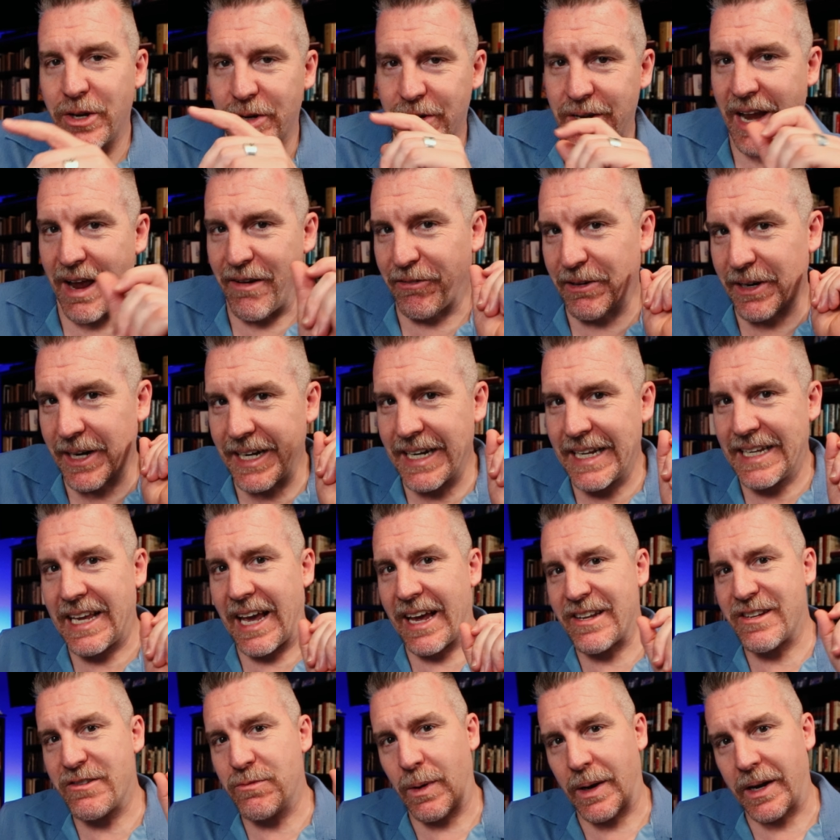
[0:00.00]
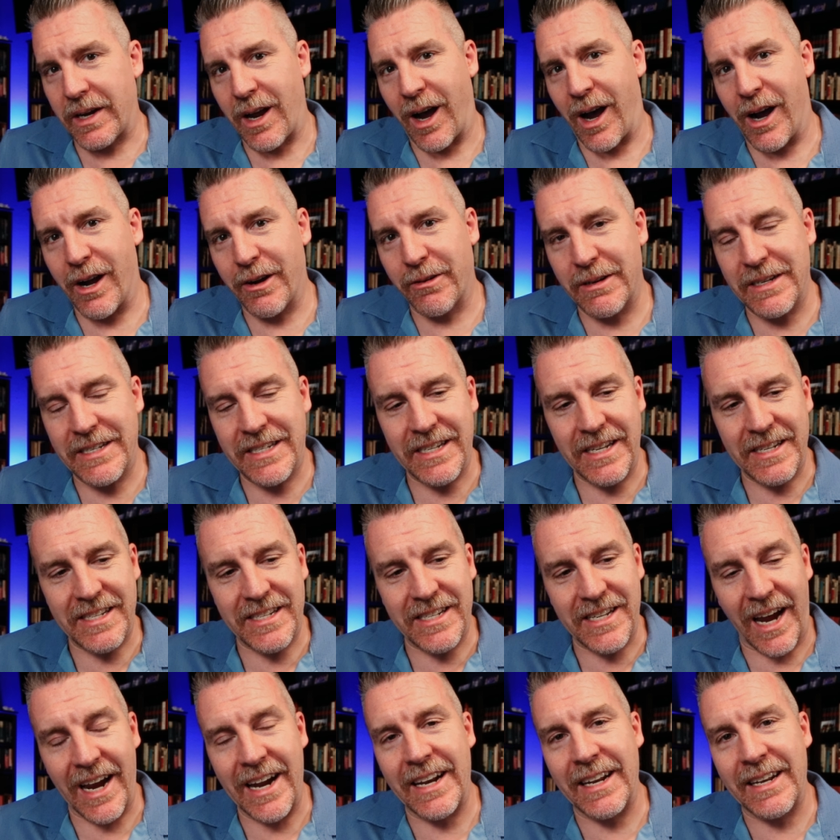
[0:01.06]
you're never gonna guess where Congress
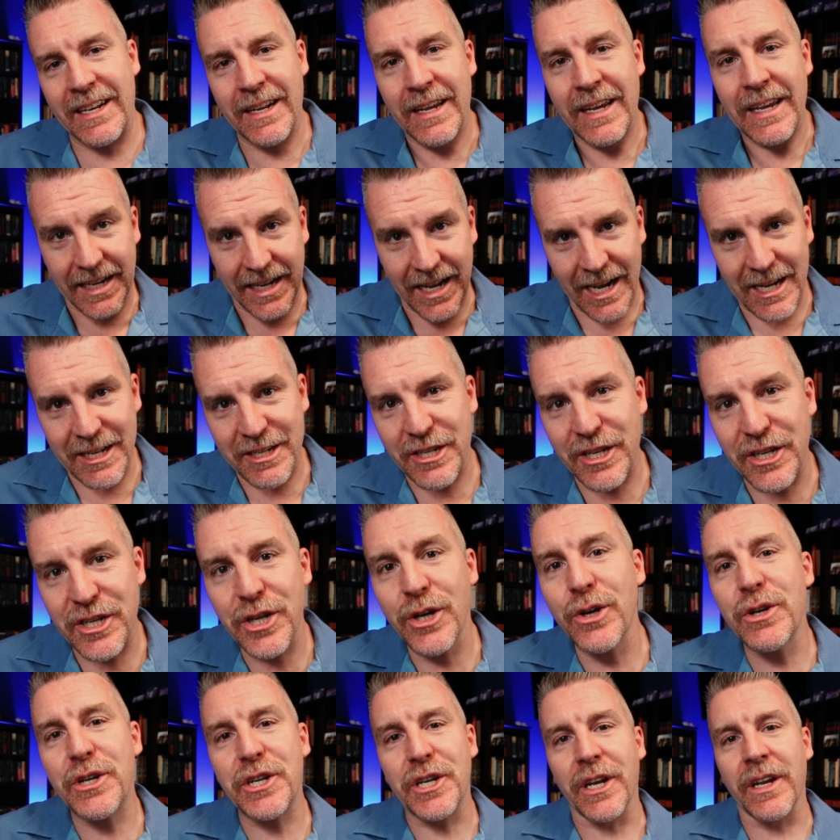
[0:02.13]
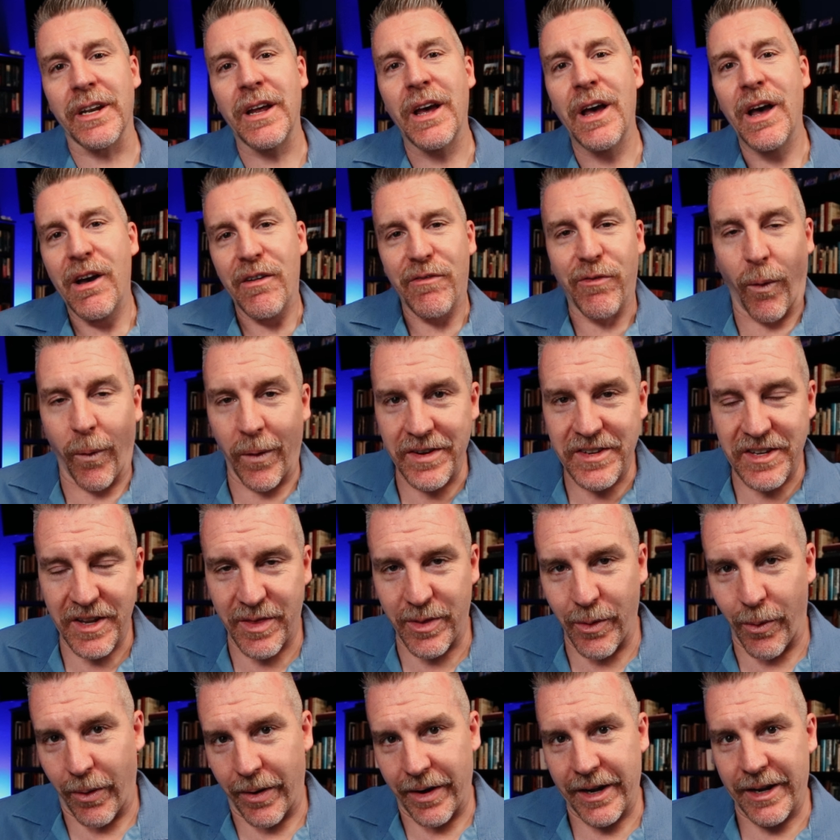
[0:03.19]
cited the Constitution for its
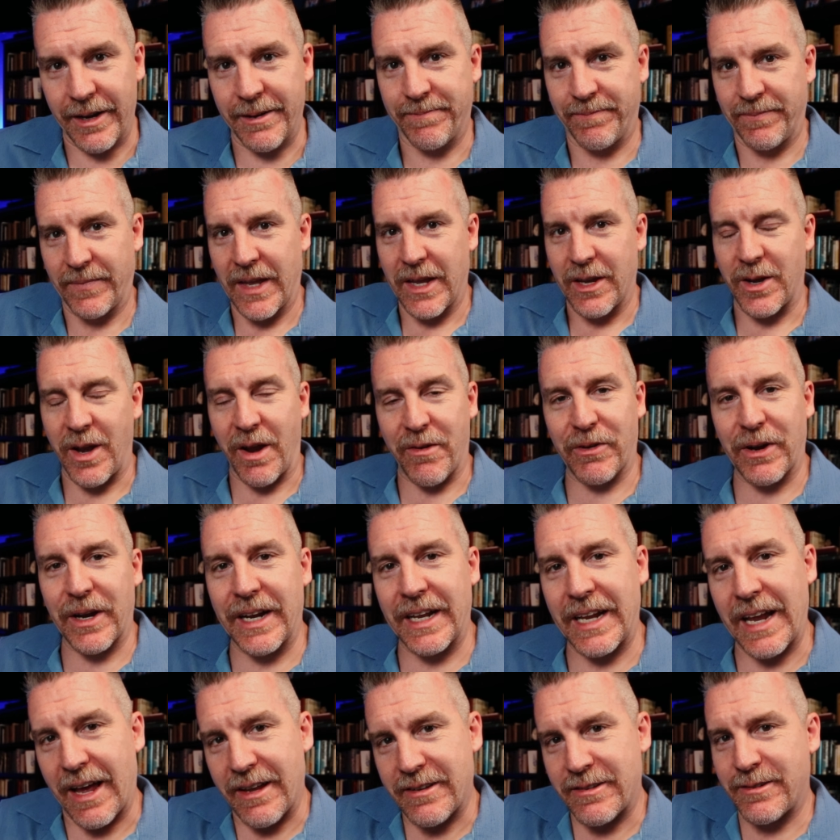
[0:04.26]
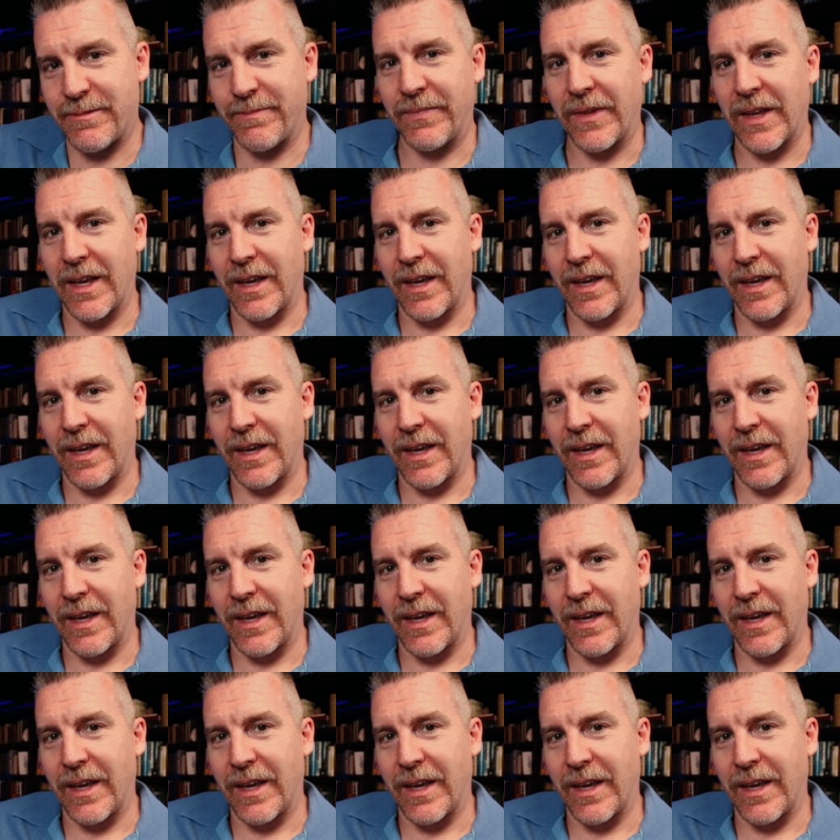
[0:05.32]
authority. You're never gonna guess.